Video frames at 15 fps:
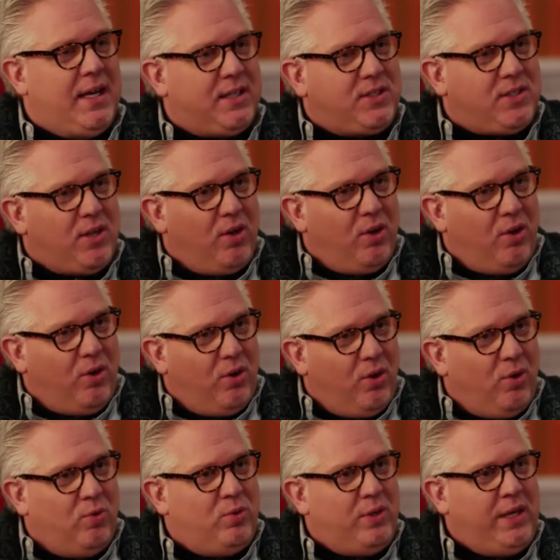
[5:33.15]
It's
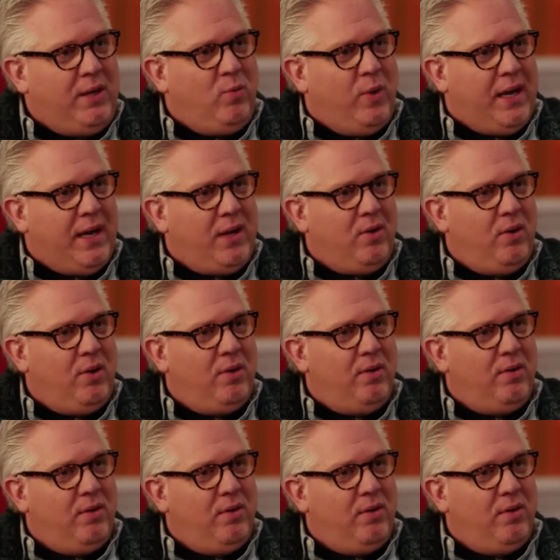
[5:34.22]
only when